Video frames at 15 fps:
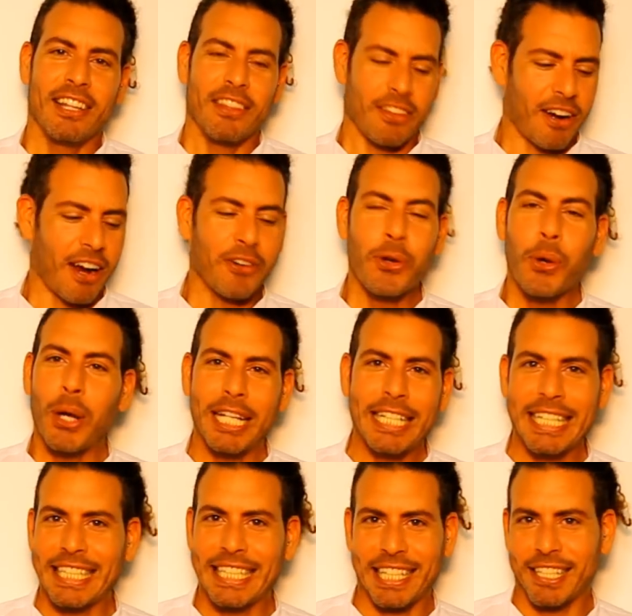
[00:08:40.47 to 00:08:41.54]
There are no
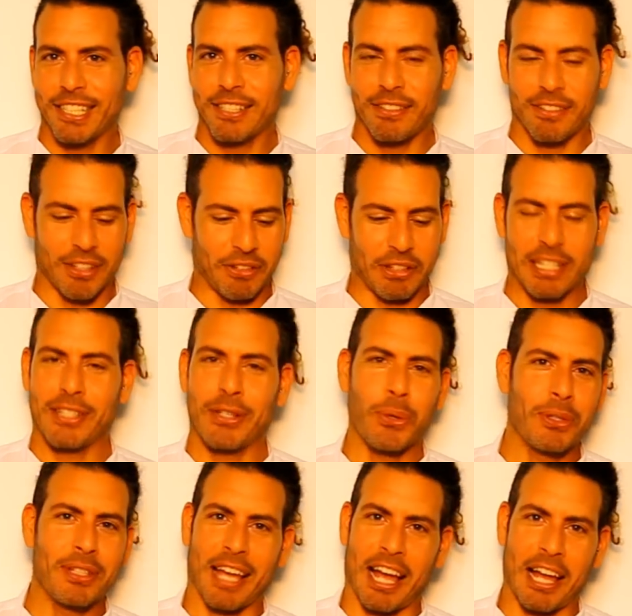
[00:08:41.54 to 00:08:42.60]
entities, there is
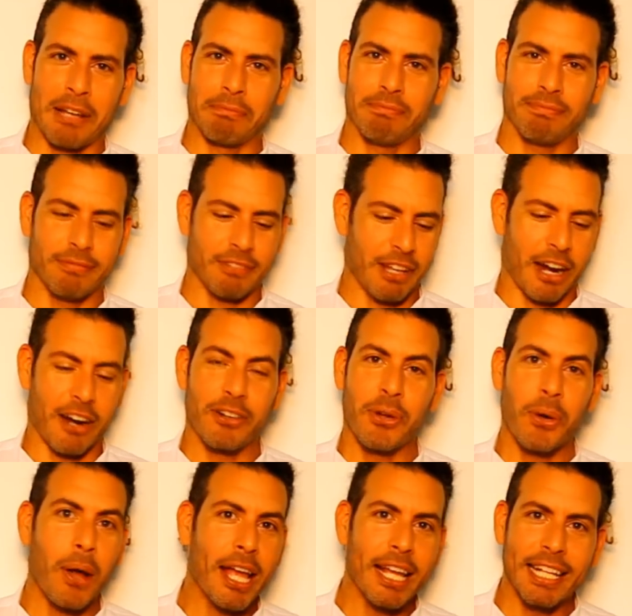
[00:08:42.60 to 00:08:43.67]
no time, there are
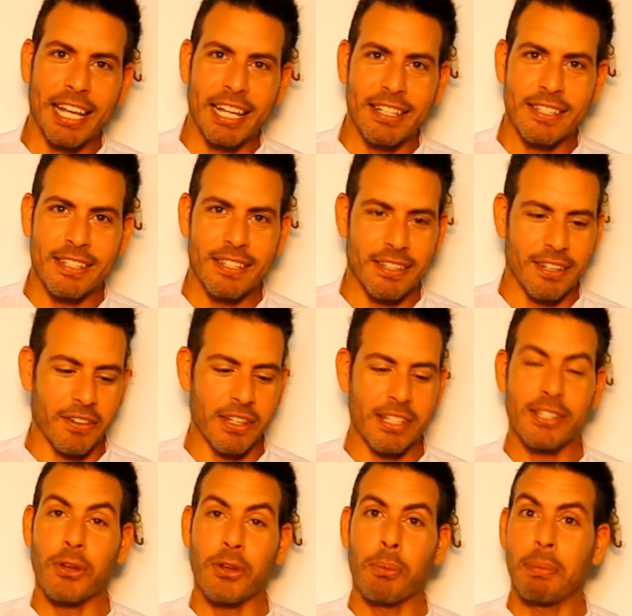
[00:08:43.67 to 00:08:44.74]
no aliens, there
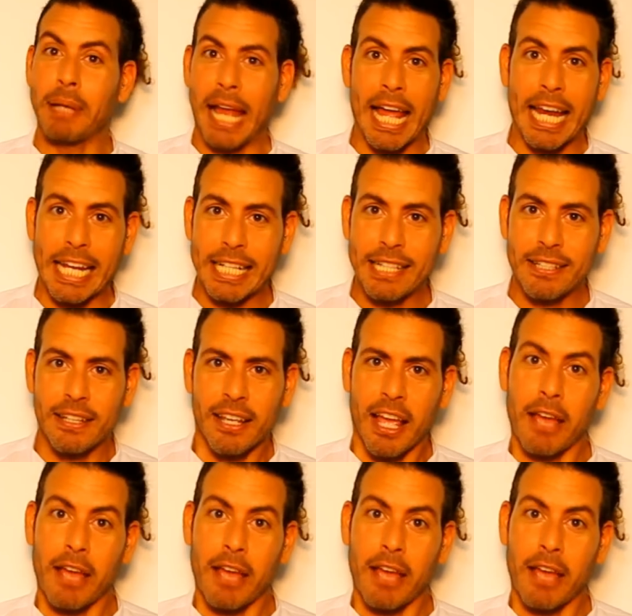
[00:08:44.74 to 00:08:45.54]
is no planet.